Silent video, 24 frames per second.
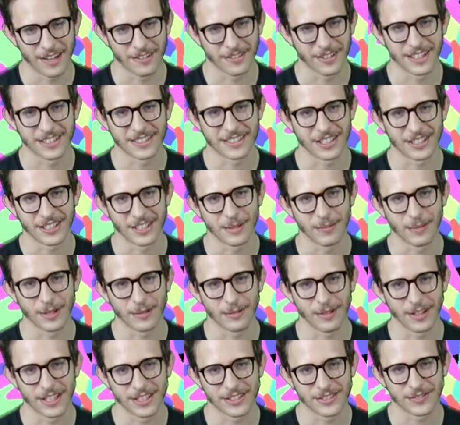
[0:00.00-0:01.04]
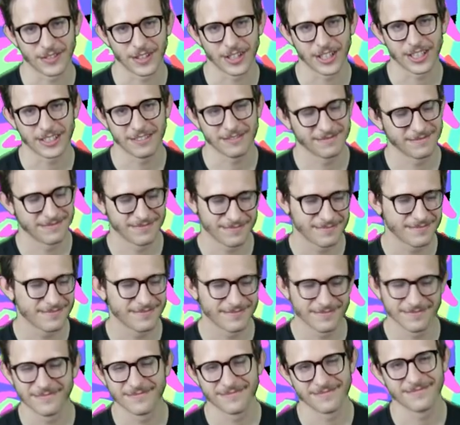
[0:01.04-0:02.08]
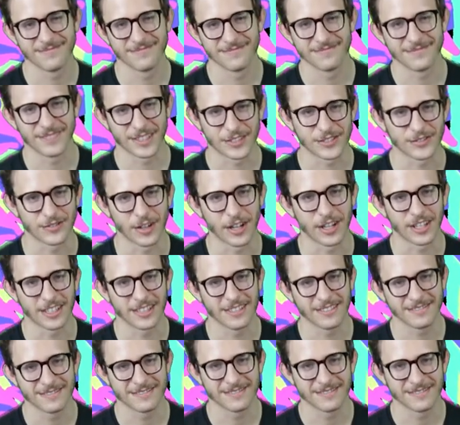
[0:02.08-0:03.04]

I don't gotta tell anybody why that's funny. That's funny.